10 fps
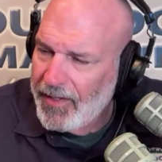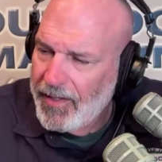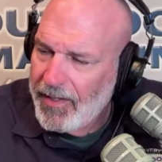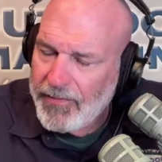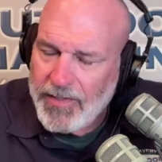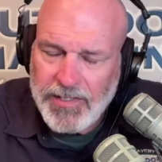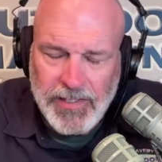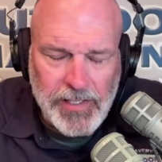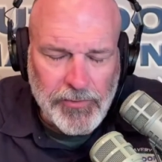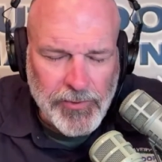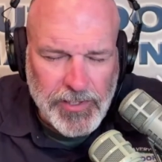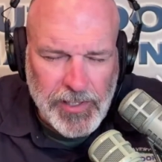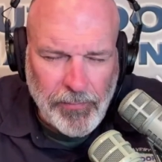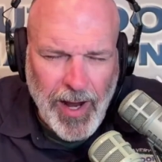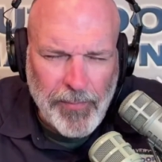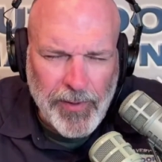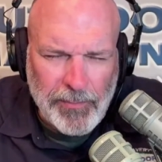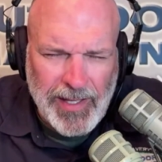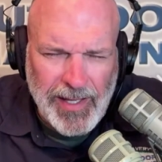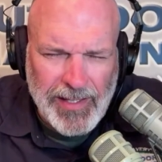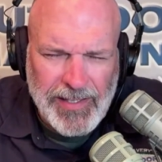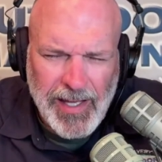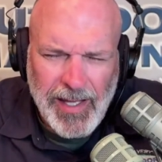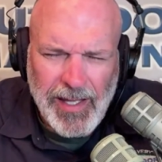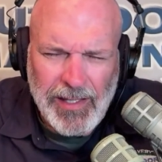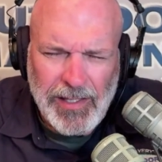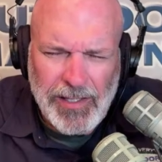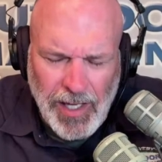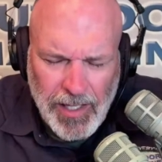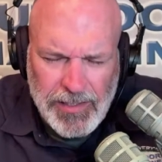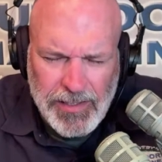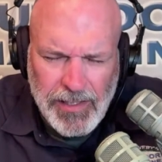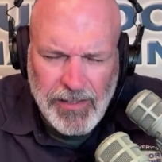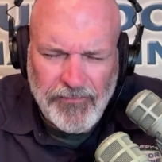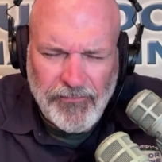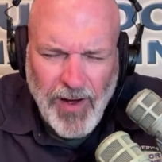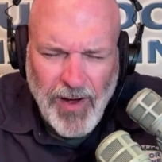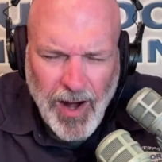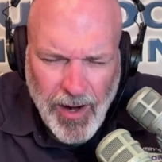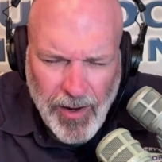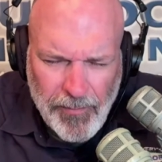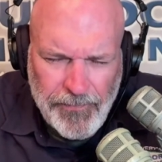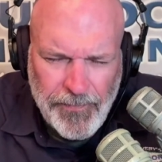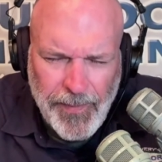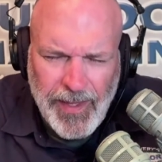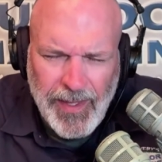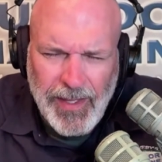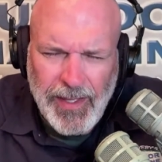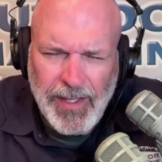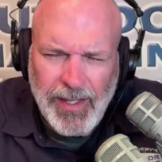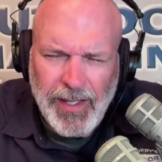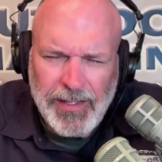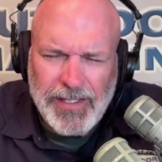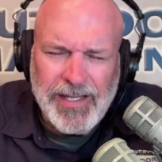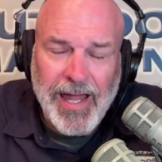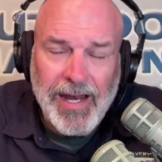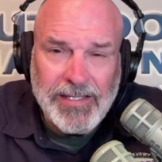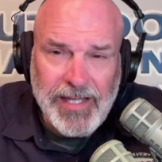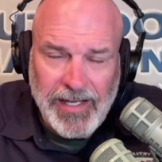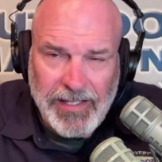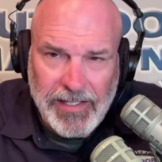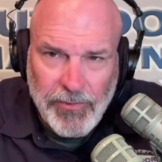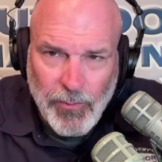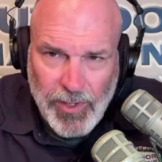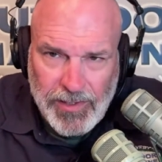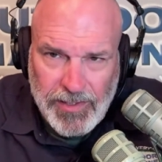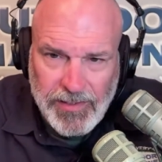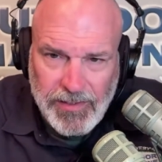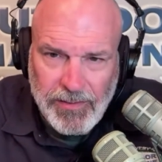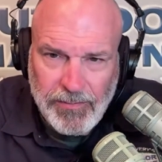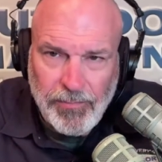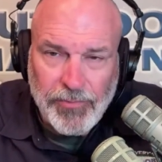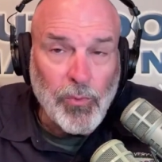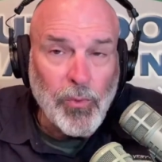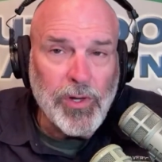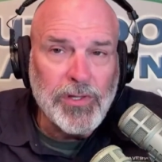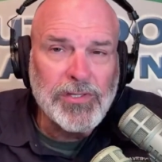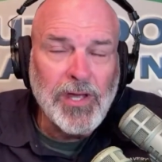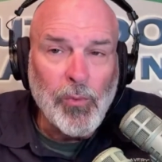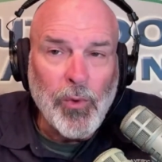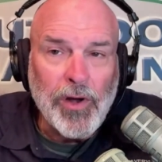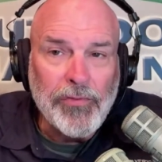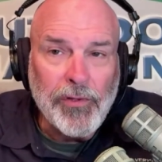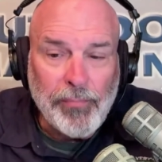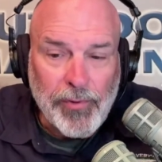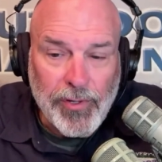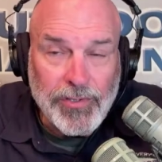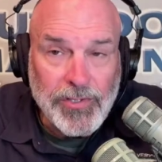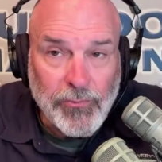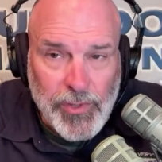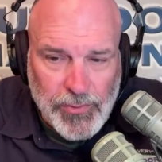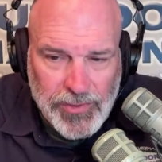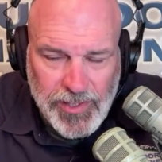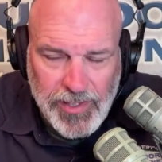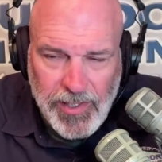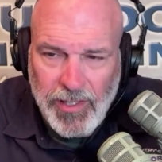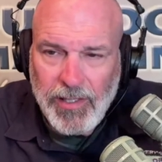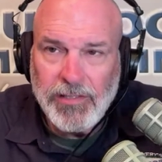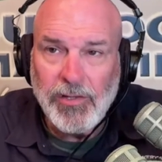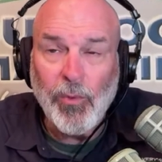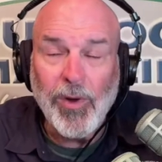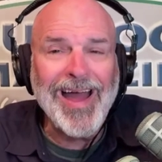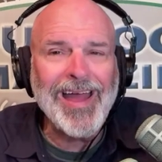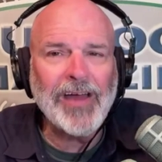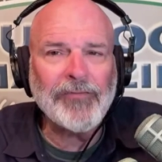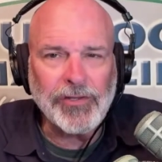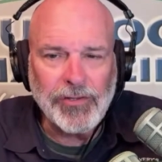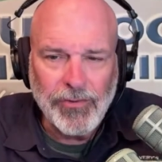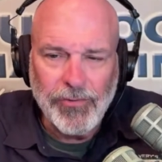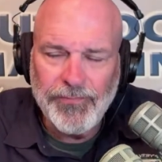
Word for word: This is an interesting property because Doug's farm does not extend into the woods, but the woods are where the birds roost. So, what I have to do